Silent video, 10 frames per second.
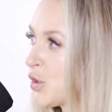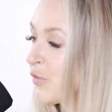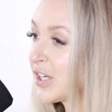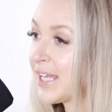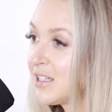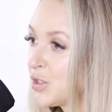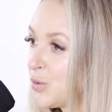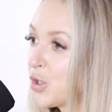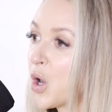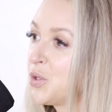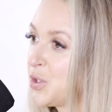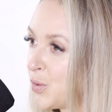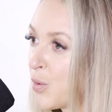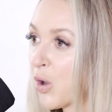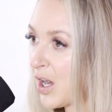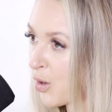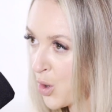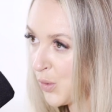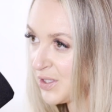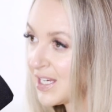Don't forget to go to or
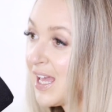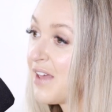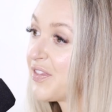host